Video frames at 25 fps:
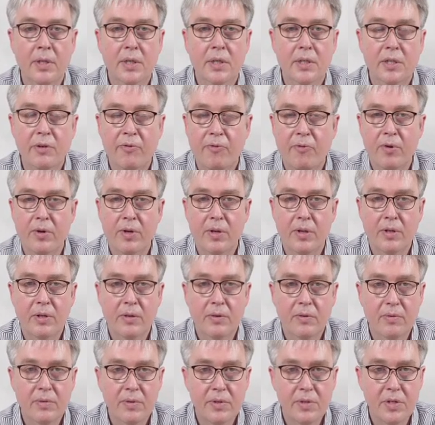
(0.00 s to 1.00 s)
different
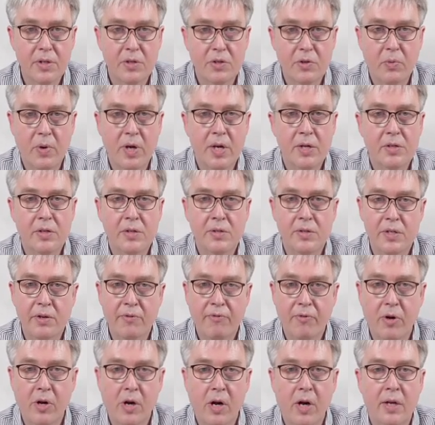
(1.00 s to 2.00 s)
situations,
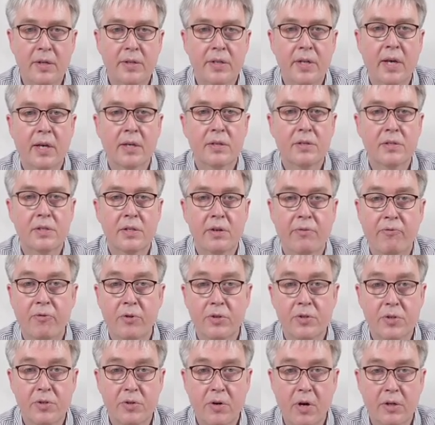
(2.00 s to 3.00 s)
different contexts,
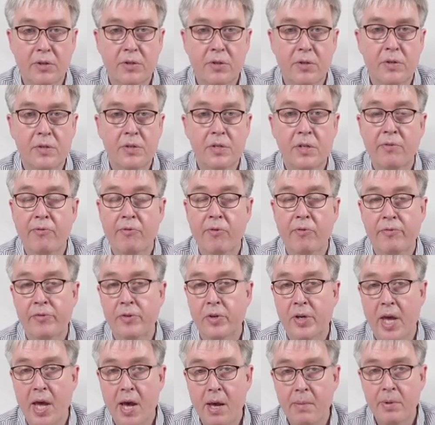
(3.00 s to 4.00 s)
different structures, different
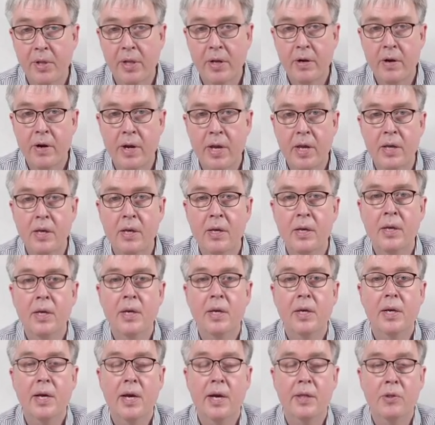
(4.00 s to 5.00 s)
vocabulary.
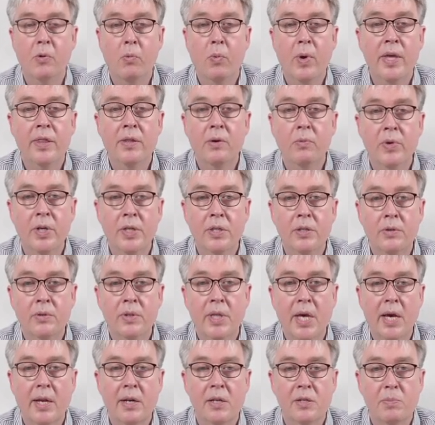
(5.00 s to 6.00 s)
And the way that we do
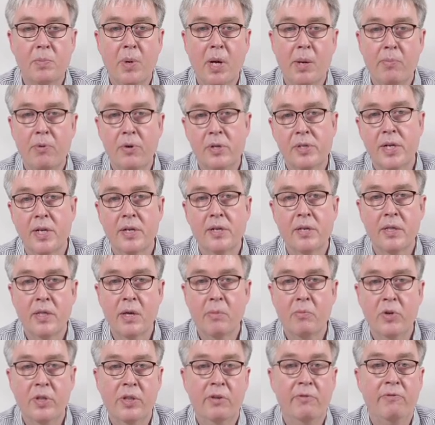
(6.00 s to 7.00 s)
that is by presenting
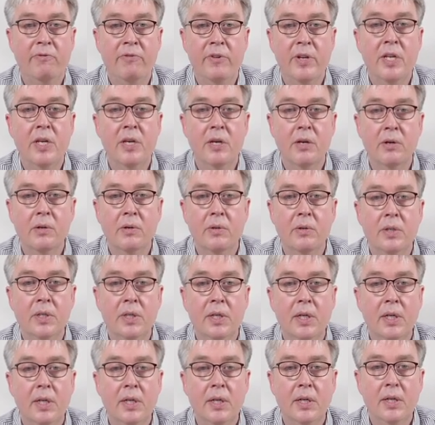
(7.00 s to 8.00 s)
them with a video
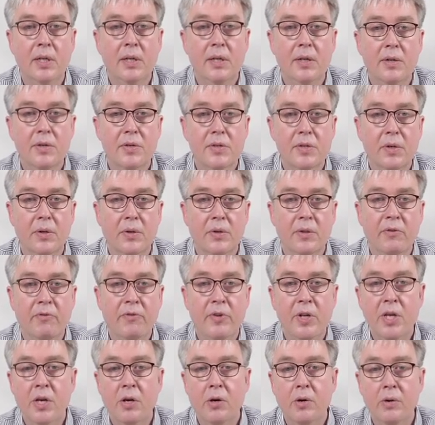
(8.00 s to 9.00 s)
so the
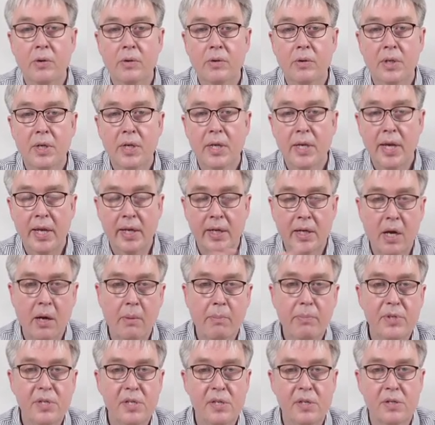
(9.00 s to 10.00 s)
video
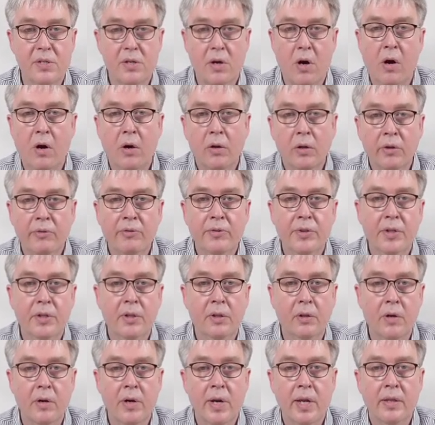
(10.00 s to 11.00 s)
encompasses all of the
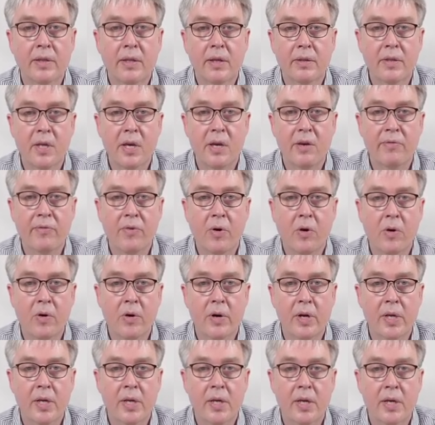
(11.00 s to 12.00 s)
learning that they've
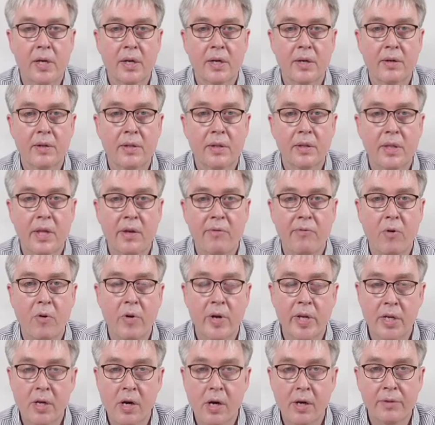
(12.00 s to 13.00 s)
already, uh, they've
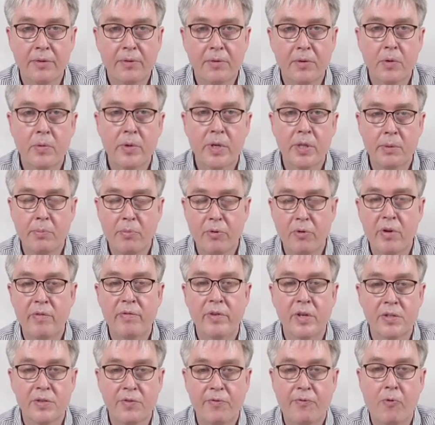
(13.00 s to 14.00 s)
already gone through in the
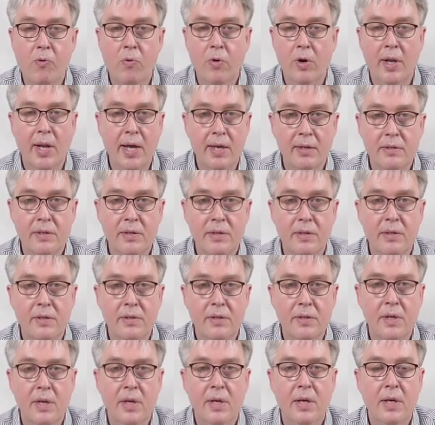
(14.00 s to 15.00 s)
previous four lessons.